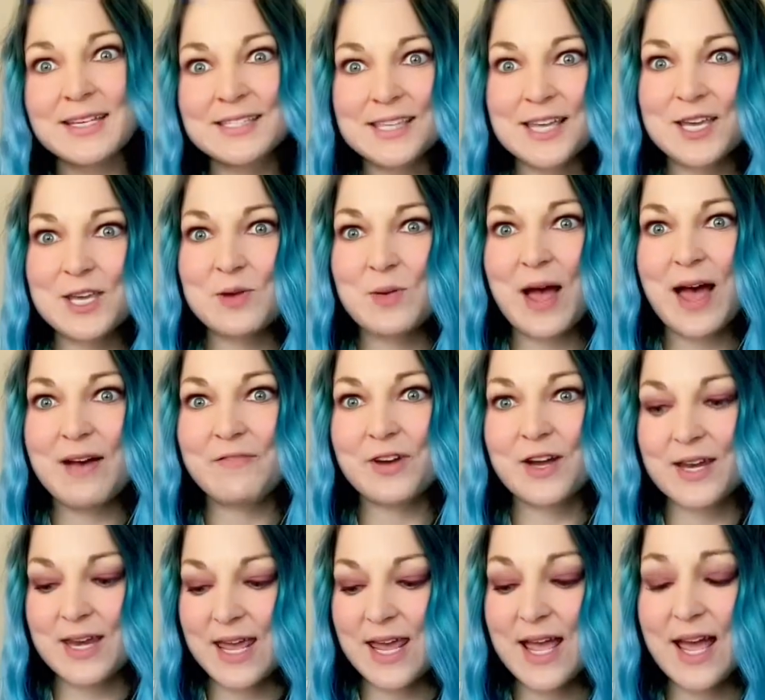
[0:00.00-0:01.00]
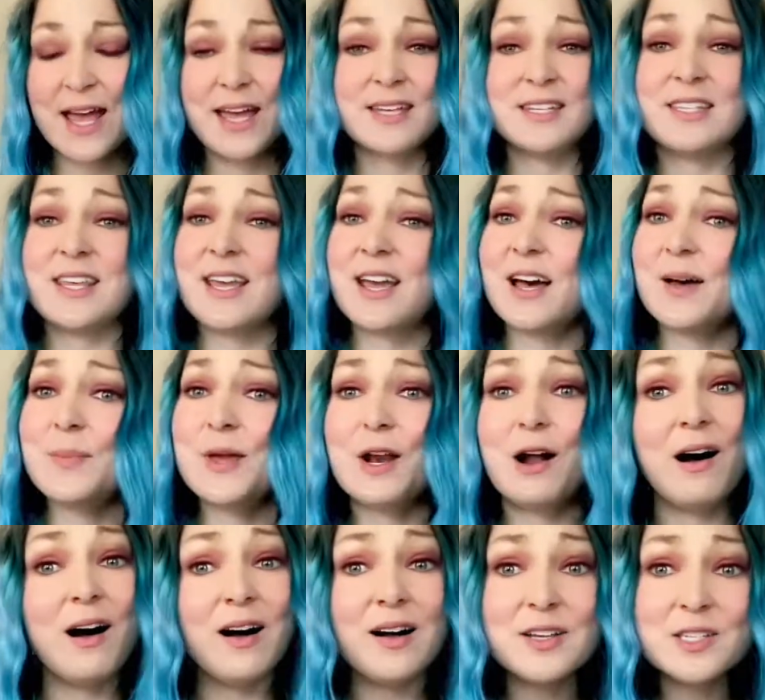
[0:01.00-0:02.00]
that you have on hand. They come in
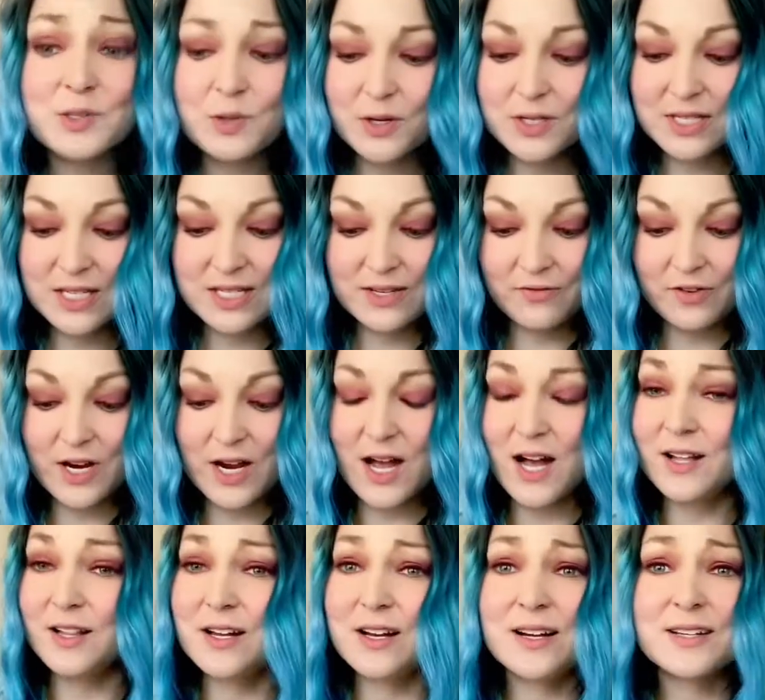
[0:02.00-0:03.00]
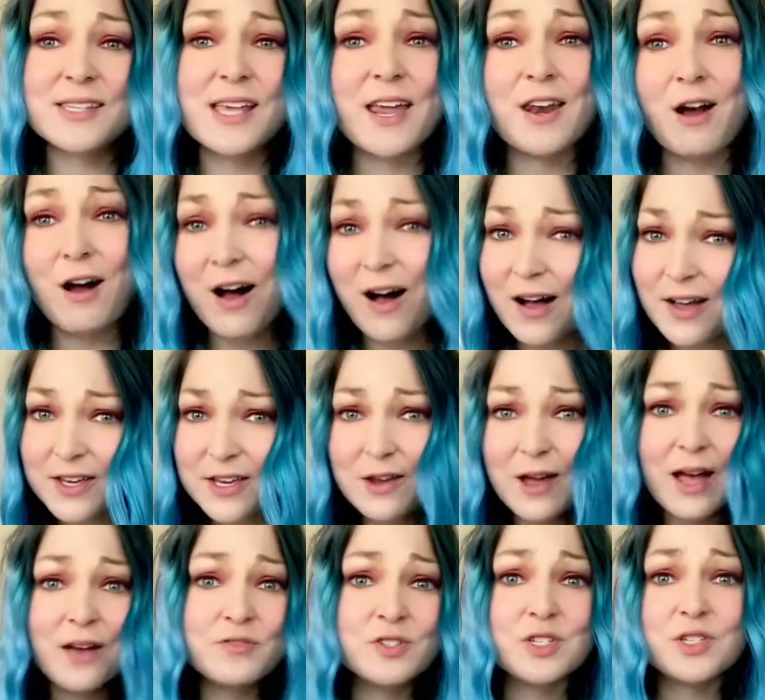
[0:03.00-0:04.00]
all sorts of different colors, and all you
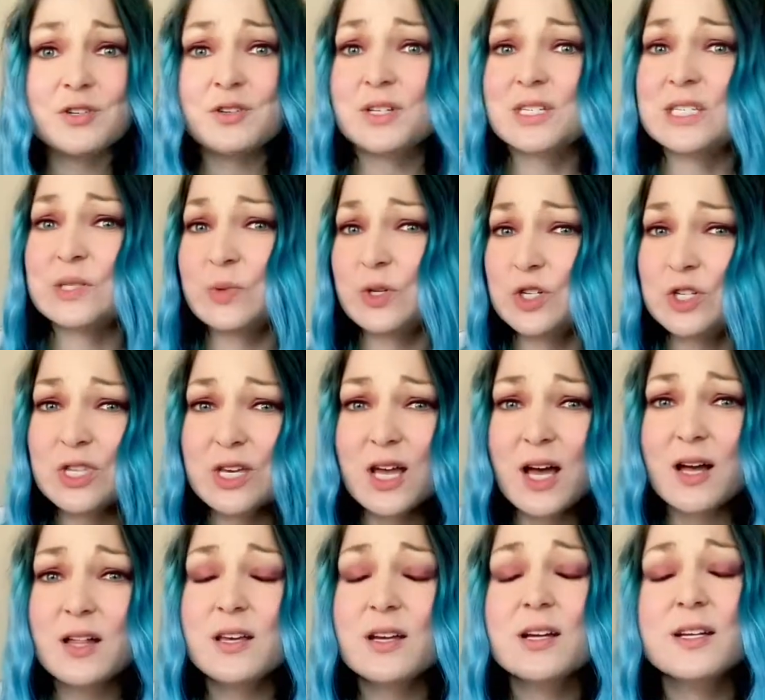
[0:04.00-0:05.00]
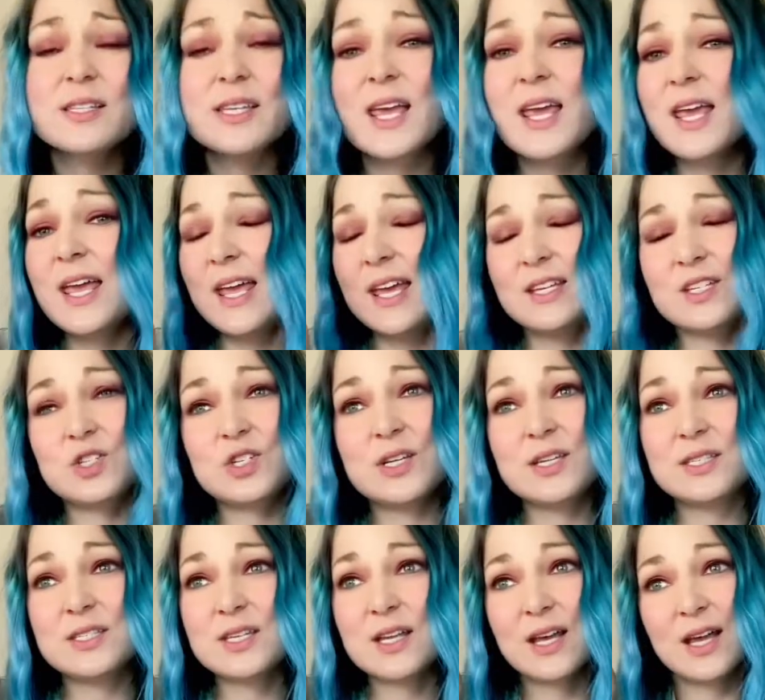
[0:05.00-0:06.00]
have to do to switch the colors is
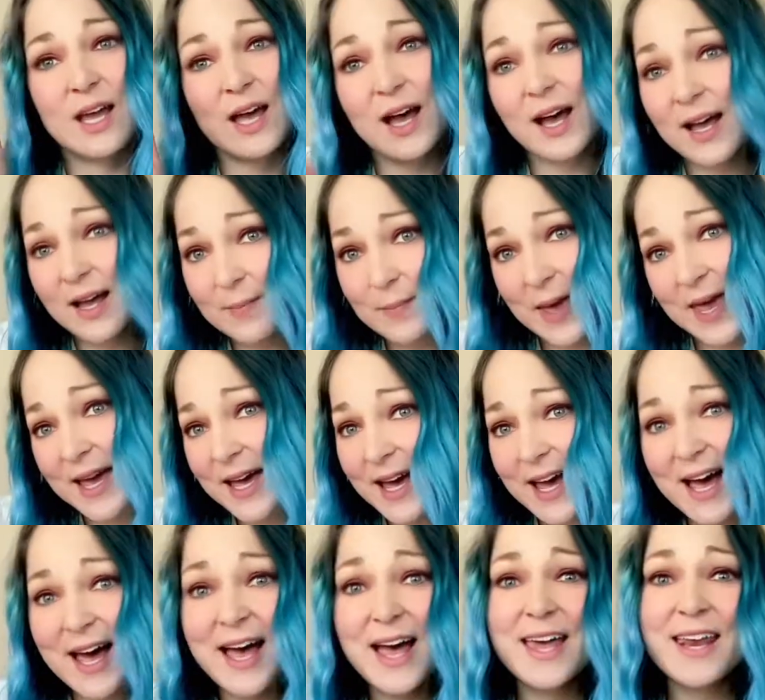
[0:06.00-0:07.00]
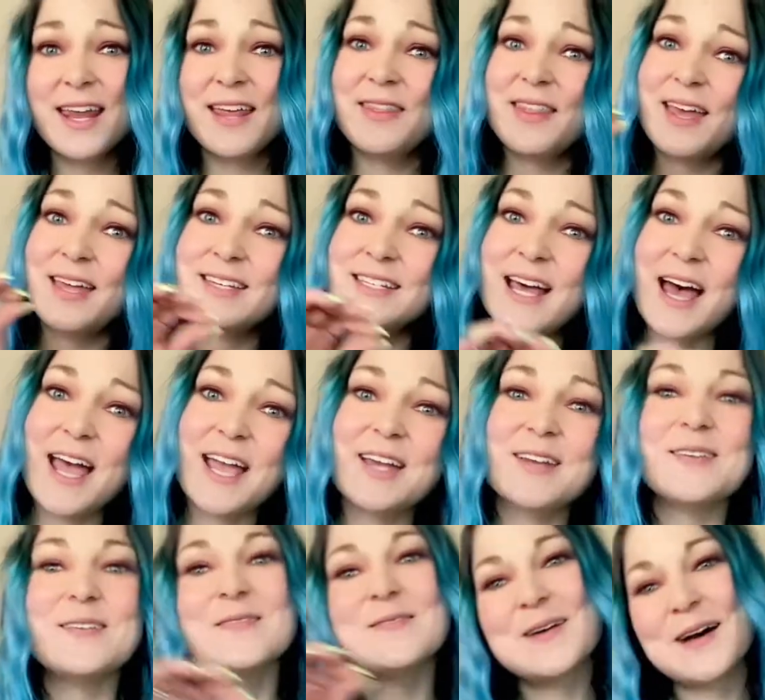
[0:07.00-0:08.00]
just make a cut and then tie a
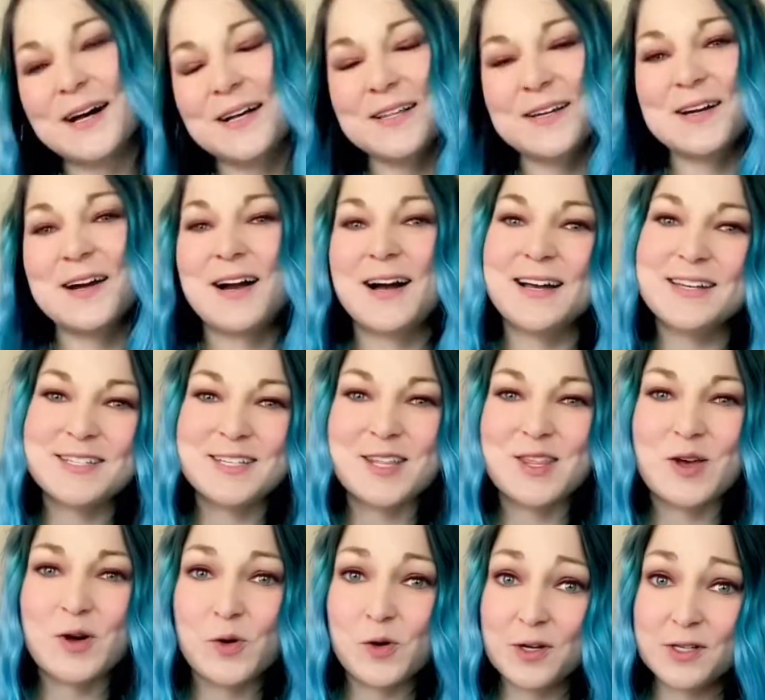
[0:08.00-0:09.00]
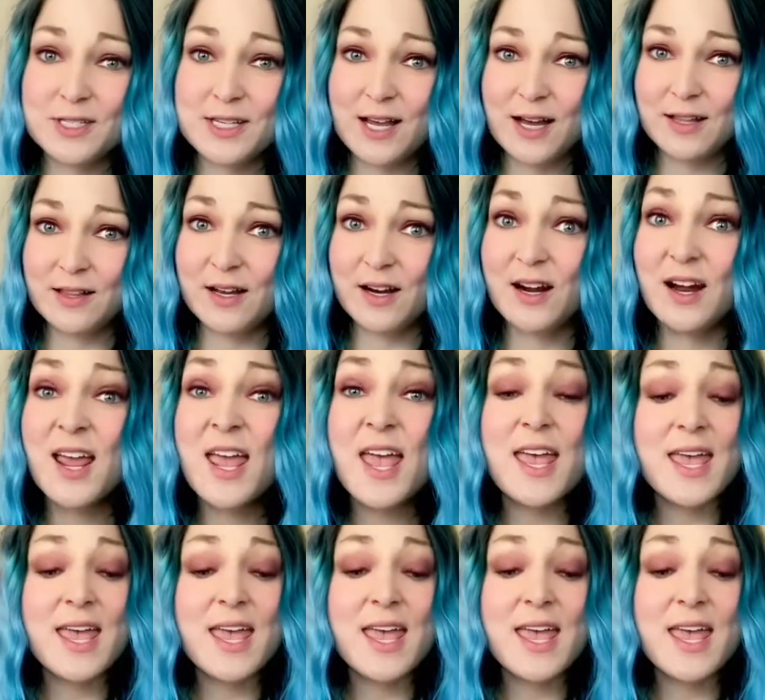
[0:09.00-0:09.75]
new color onto the old color.